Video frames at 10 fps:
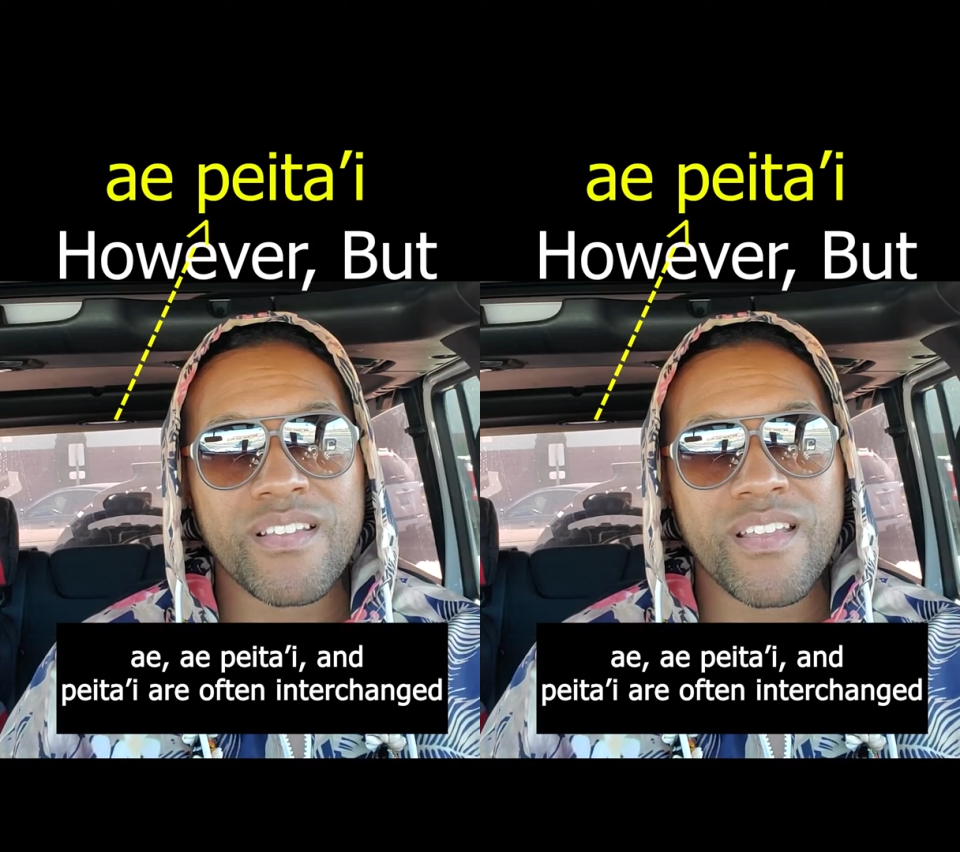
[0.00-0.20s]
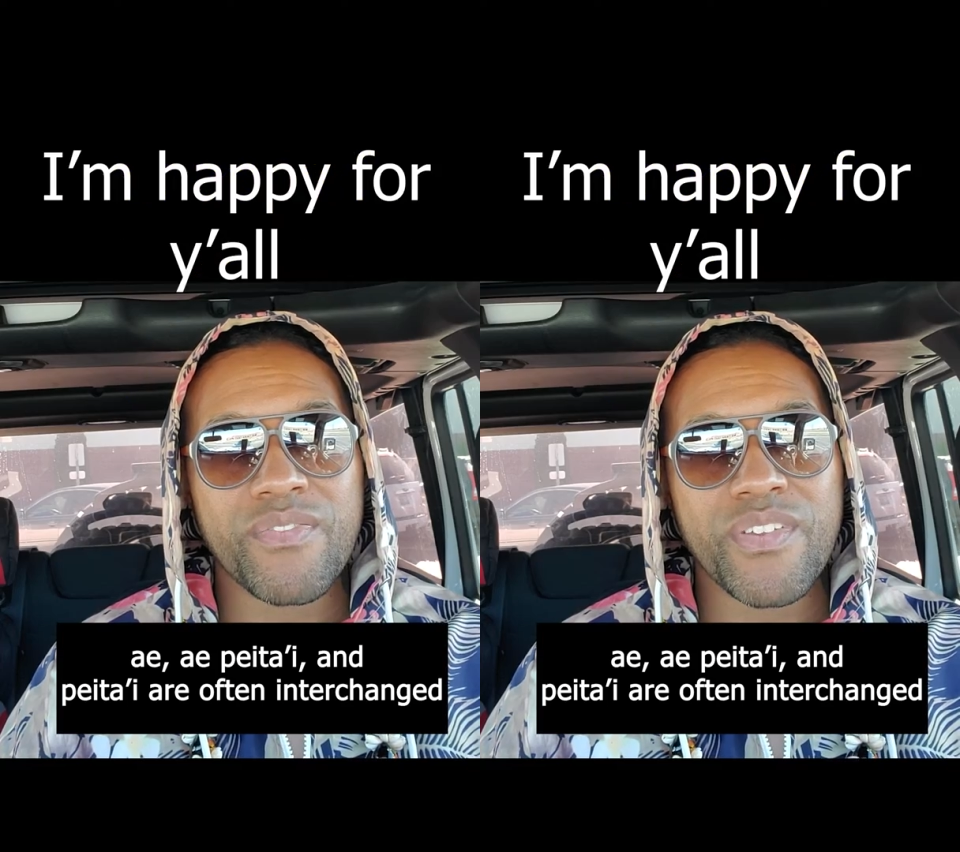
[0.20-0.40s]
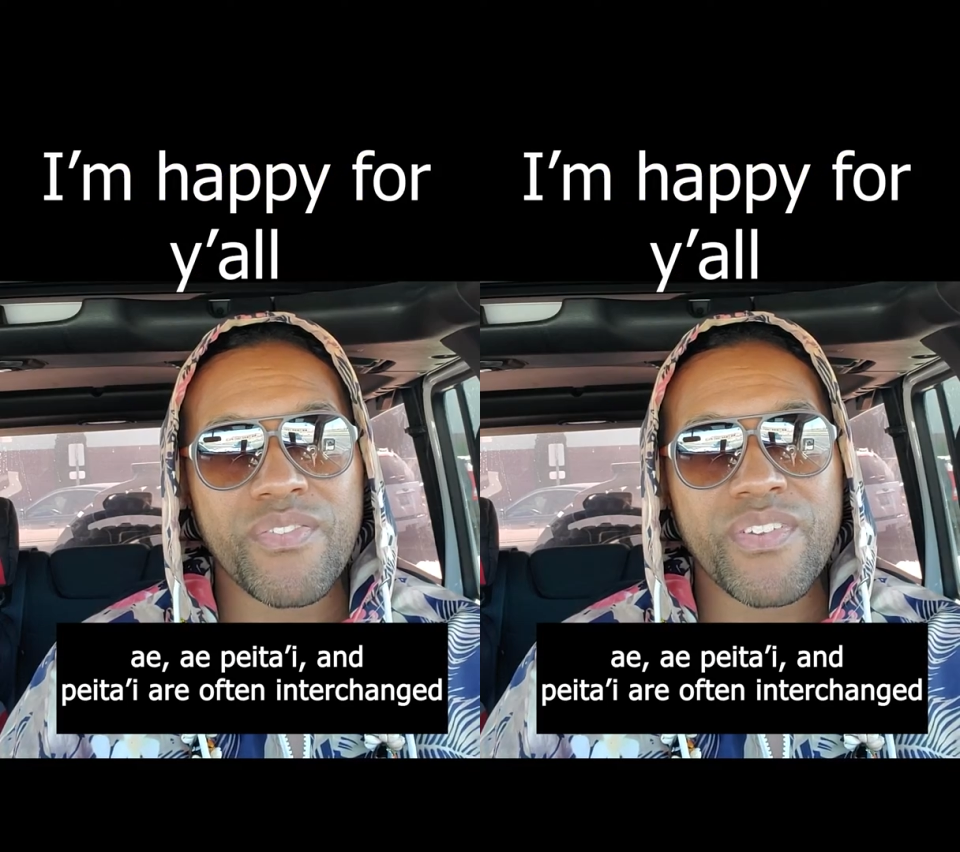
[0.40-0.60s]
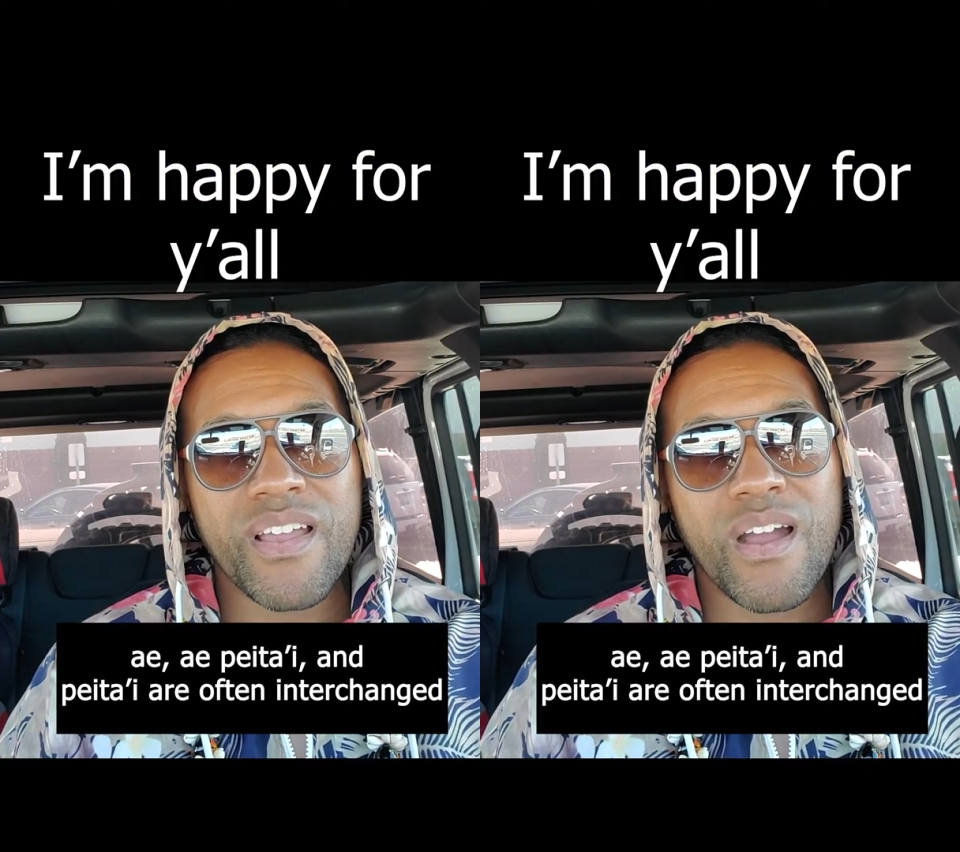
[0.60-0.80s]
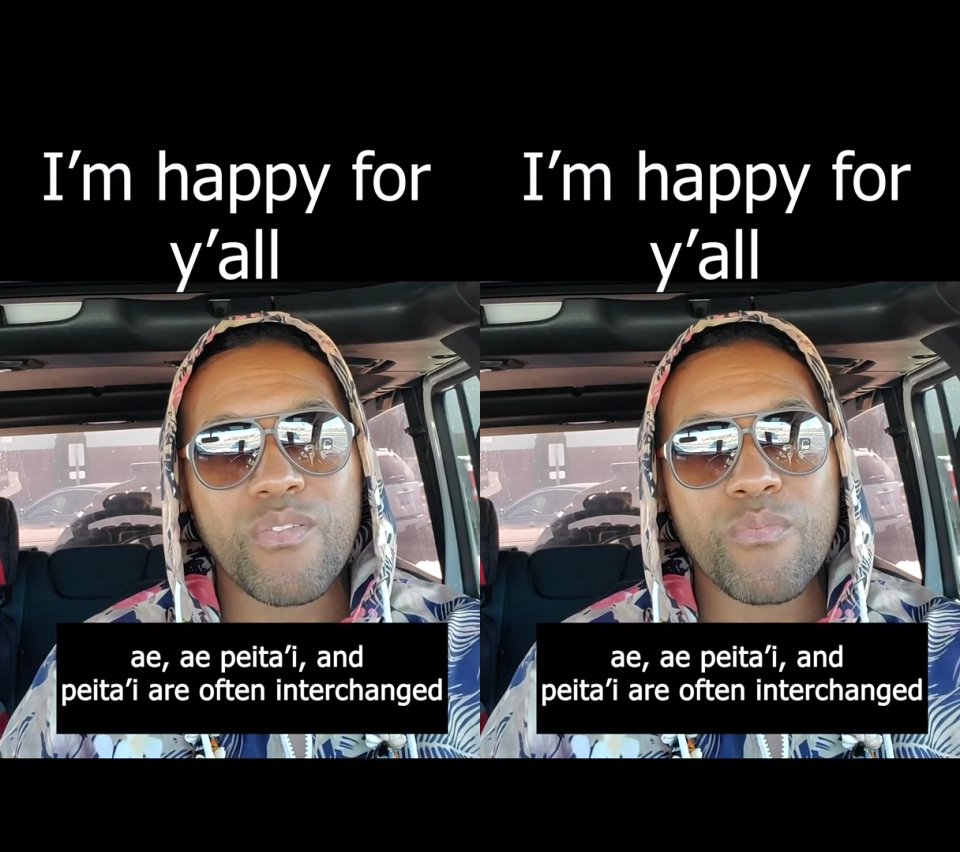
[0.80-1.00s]
e fia
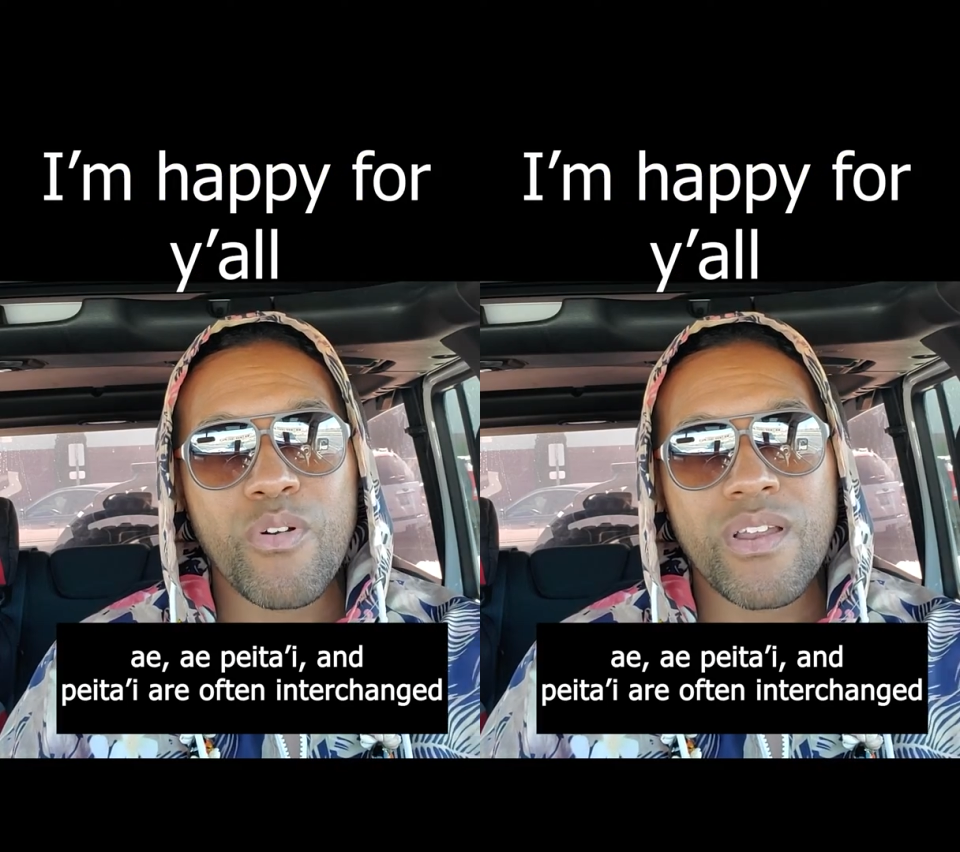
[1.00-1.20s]
fia au mo